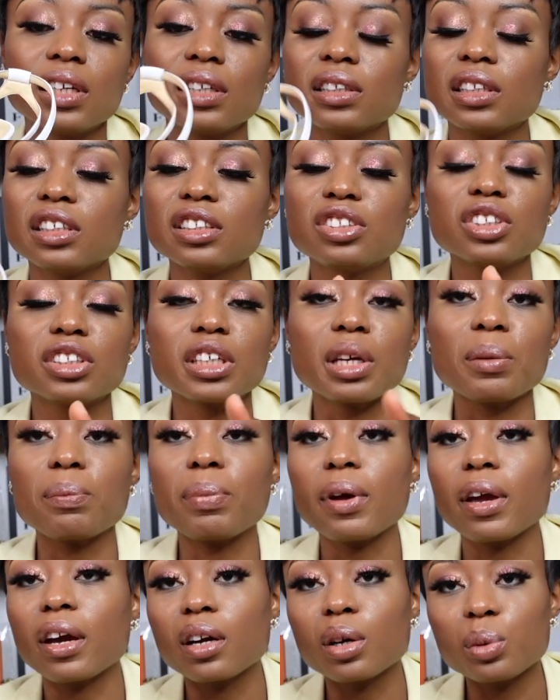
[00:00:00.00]
This you can
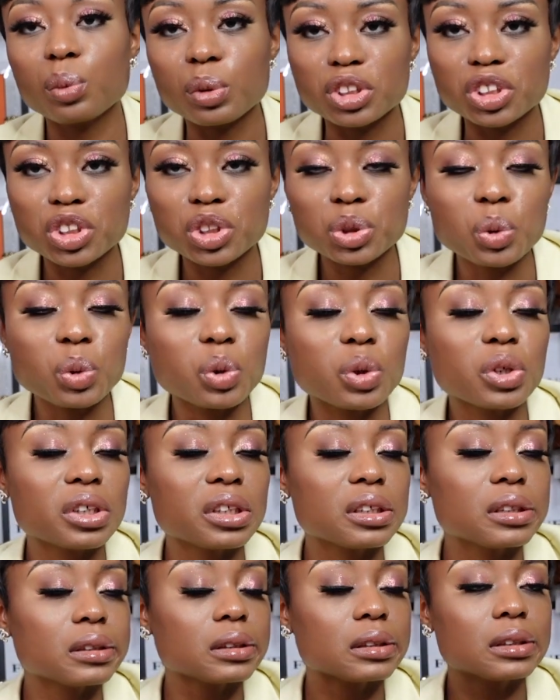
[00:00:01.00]
pair it with
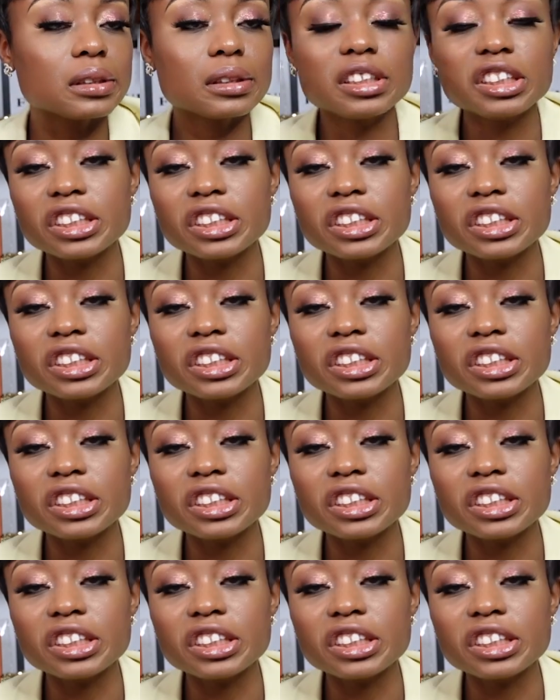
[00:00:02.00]
shorts,